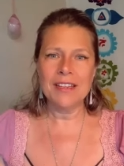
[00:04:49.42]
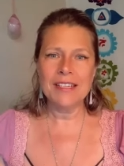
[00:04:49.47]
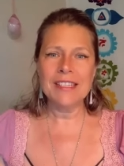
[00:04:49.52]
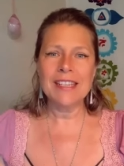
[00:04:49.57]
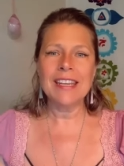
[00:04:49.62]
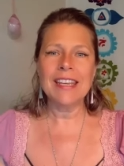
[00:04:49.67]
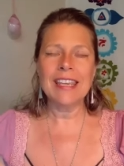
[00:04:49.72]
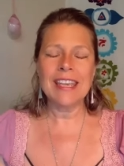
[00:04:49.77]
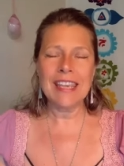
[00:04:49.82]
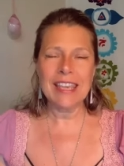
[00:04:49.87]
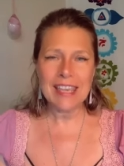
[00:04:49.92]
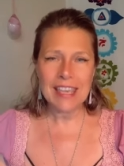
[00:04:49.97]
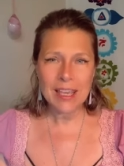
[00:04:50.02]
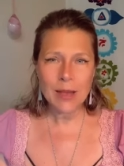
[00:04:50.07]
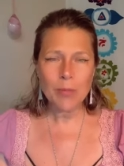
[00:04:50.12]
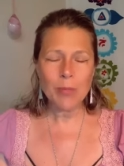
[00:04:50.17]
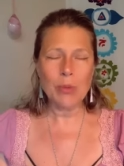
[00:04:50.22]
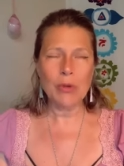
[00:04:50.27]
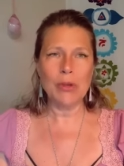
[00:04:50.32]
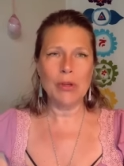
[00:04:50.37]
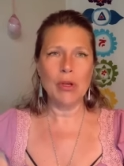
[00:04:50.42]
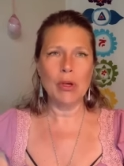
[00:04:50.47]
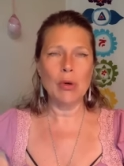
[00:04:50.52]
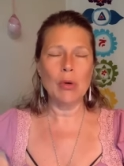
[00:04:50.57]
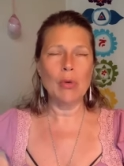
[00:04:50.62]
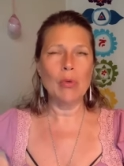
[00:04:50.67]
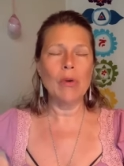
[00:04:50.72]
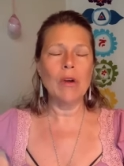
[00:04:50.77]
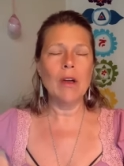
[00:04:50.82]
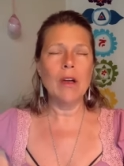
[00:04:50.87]
to keep
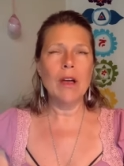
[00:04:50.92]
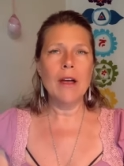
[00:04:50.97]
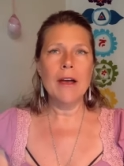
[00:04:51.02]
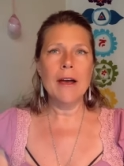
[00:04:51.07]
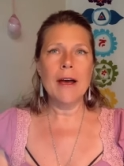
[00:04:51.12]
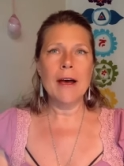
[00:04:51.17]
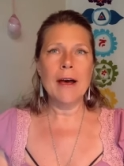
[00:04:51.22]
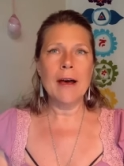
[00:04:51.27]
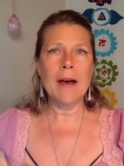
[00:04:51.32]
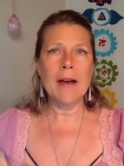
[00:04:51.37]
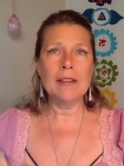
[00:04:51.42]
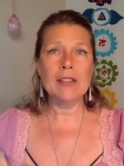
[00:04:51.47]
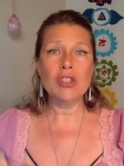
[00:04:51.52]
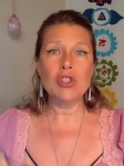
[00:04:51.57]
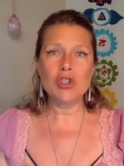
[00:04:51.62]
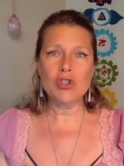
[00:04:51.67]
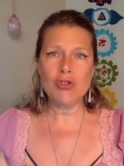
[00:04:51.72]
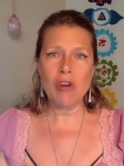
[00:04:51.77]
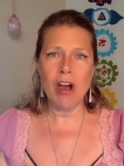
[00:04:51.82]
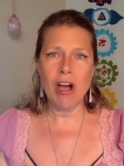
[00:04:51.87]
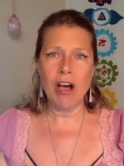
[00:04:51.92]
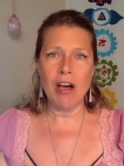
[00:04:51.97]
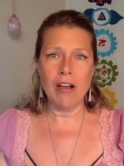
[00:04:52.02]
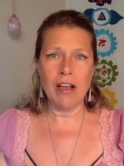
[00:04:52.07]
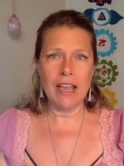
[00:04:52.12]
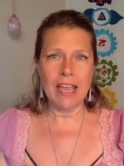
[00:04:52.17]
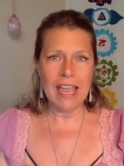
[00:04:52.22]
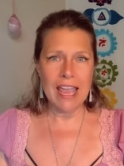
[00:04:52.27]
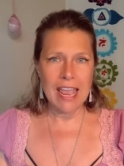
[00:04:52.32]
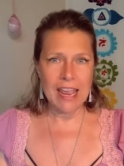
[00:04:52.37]
you uh,
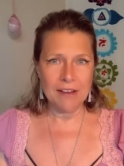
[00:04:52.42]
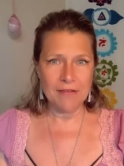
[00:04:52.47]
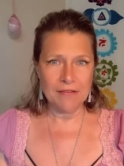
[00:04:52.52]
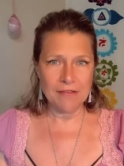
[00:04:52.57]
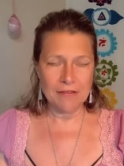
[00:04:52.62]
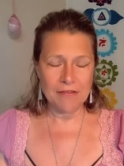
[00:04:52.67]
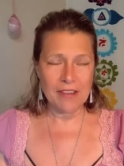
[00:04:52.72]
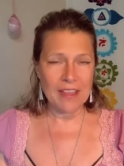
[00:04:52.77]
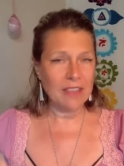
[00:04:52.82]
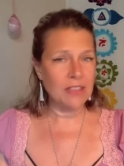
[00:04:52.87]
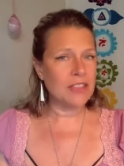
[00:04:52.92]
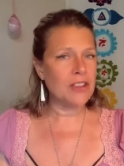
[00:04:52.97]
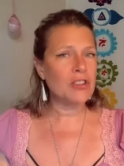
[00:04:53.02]
strong and fit.